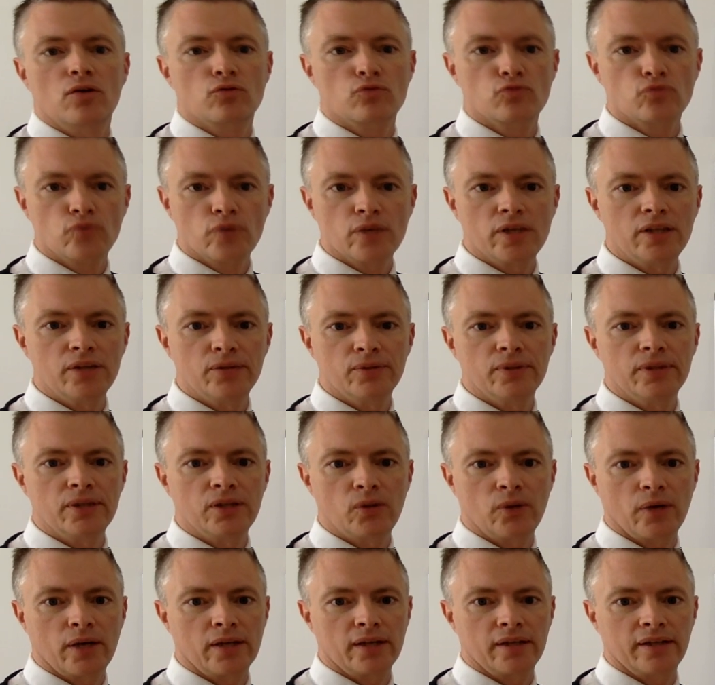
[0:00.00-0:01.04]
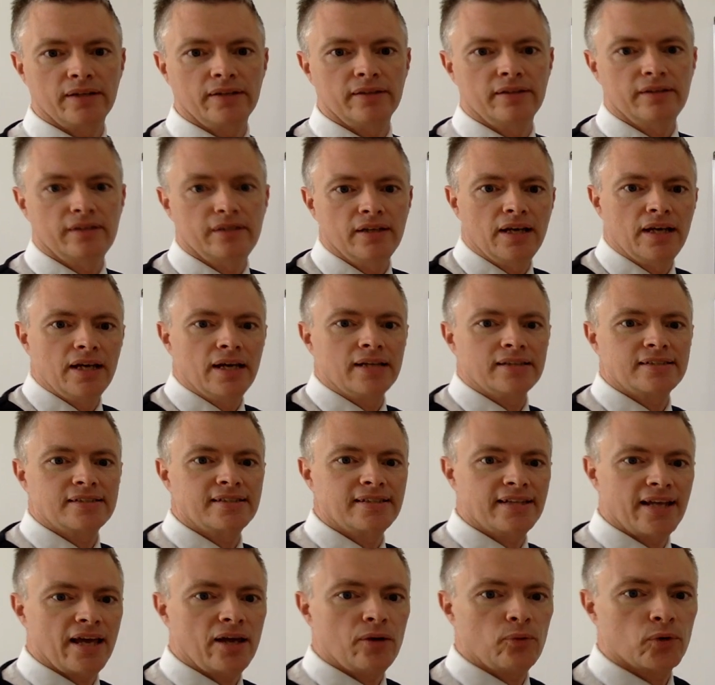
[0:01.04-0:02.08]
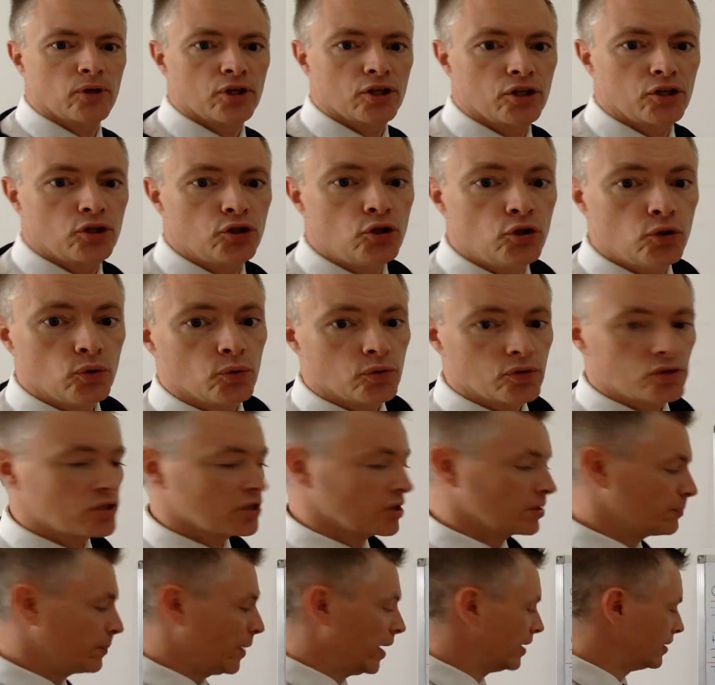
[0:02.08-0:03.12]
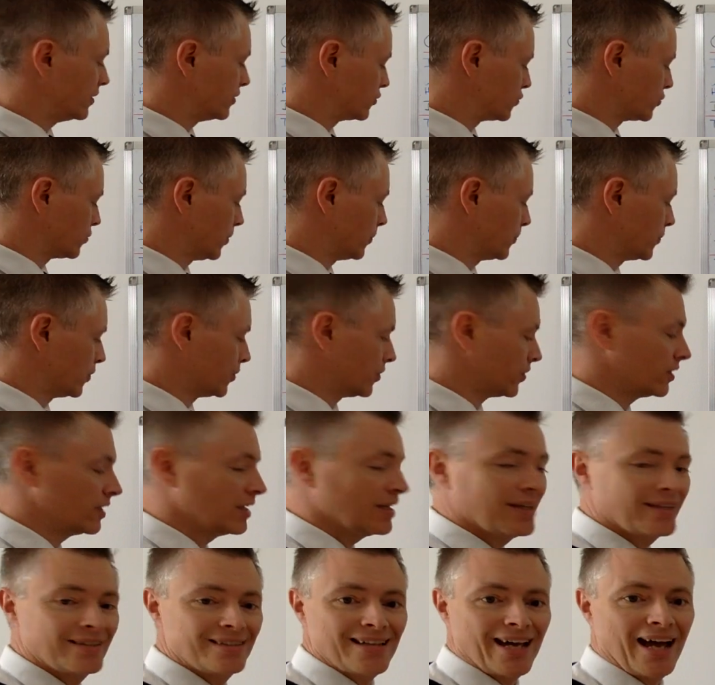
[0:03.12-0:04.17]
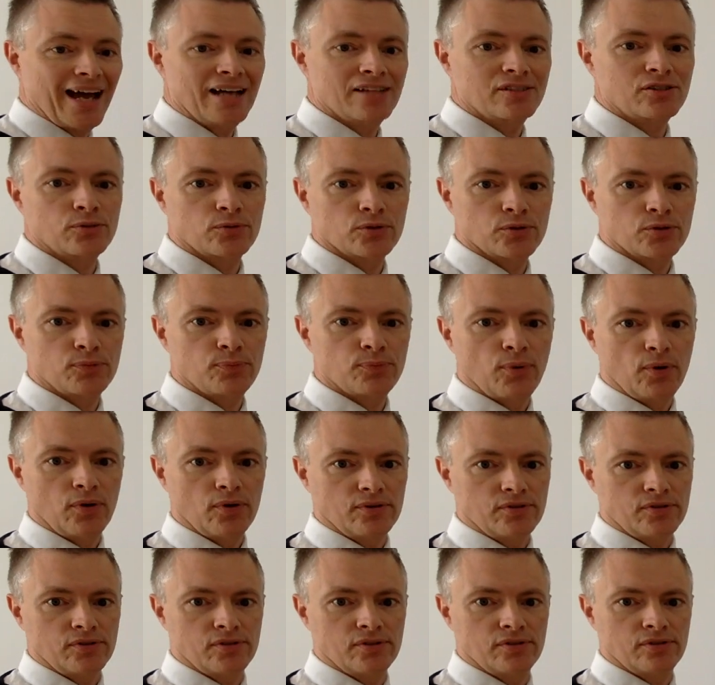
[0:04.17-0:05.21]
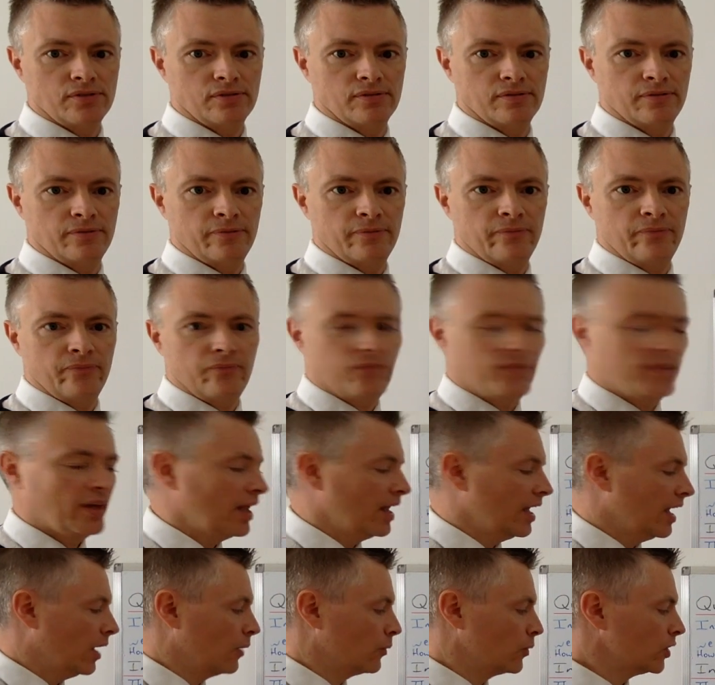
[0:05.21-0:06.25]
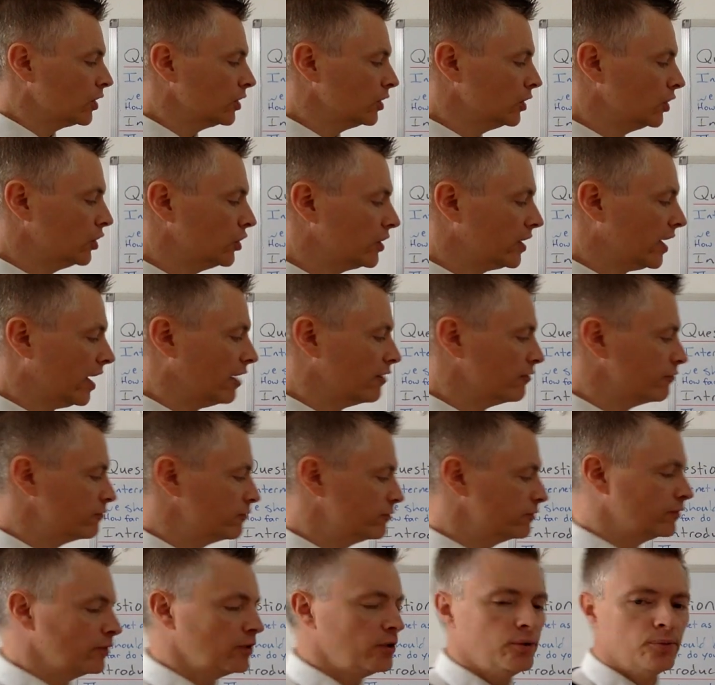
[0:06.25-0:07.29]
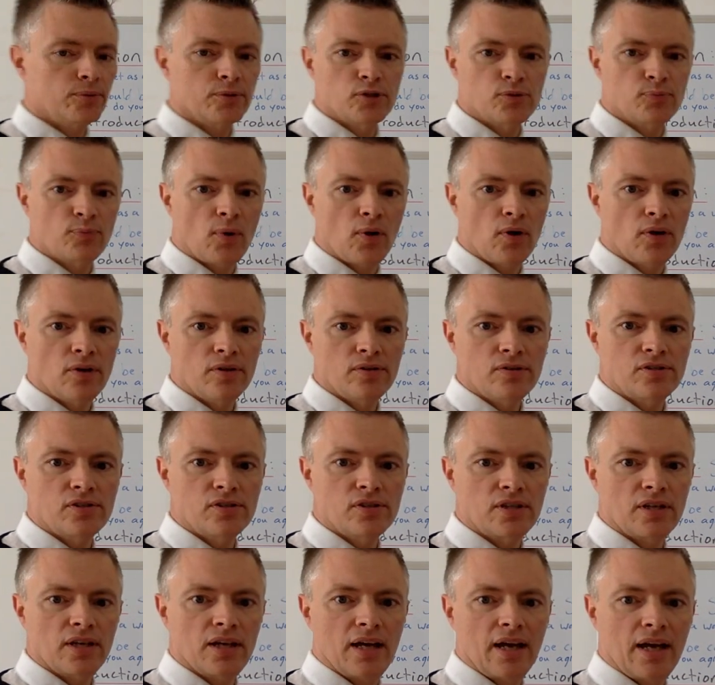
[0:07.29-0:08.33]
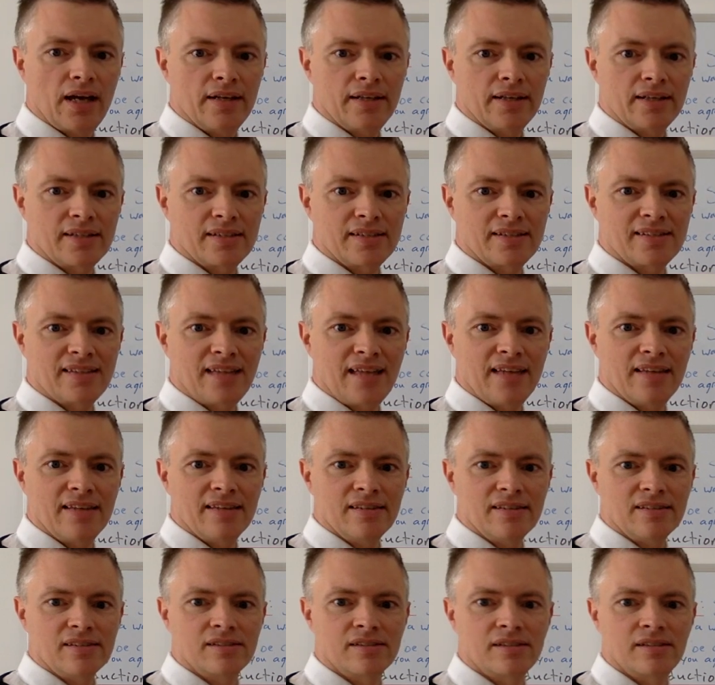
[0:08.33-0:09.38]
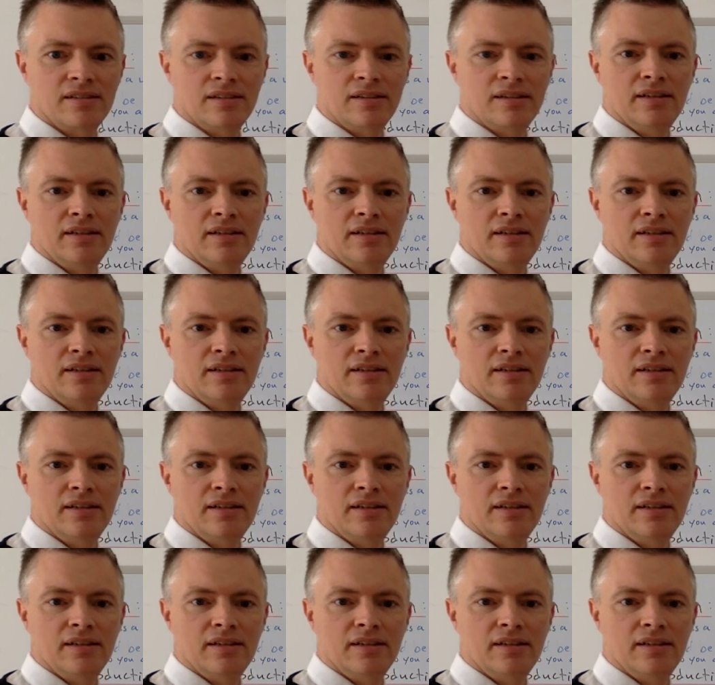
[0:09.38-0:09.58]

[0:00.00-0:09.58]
really quickly. Today we're going to use the band descriptor task response. And we're going to look at fully responds and extends.